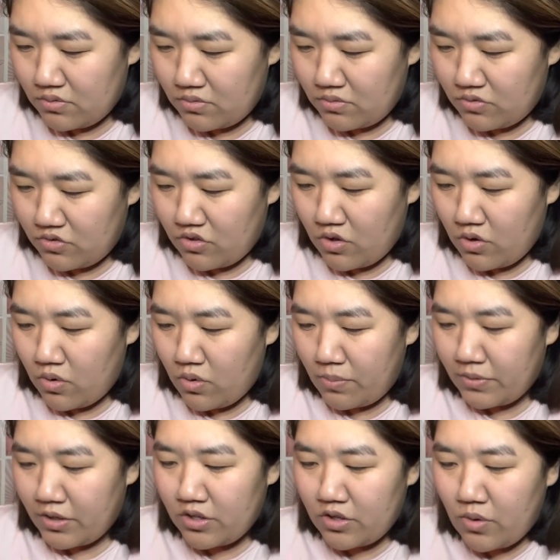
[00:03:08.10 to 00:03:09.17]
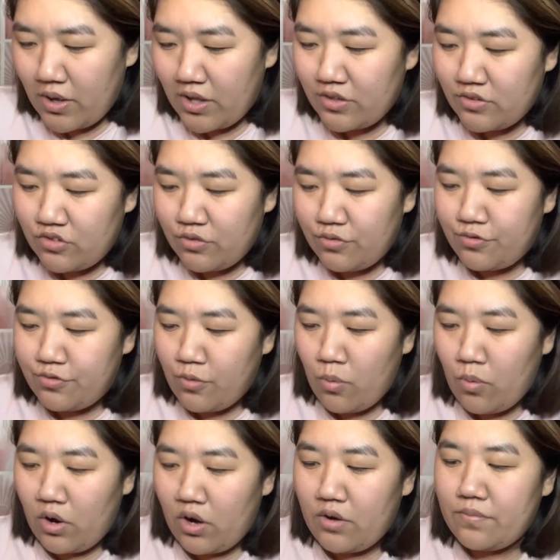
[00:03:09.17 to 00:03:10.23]
So, I'm gonna go ahead and do
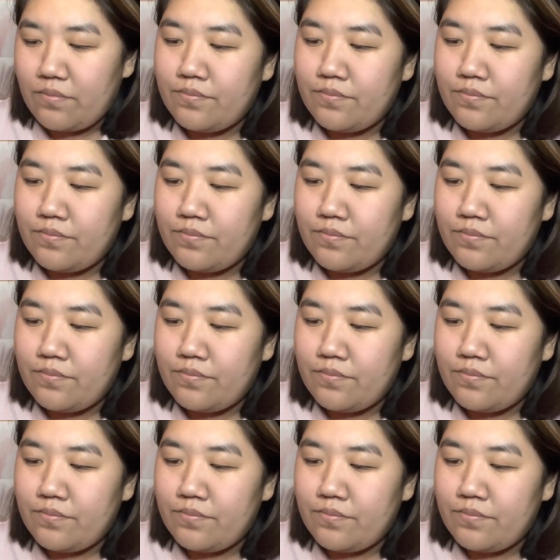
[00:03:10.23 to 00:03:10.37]
4.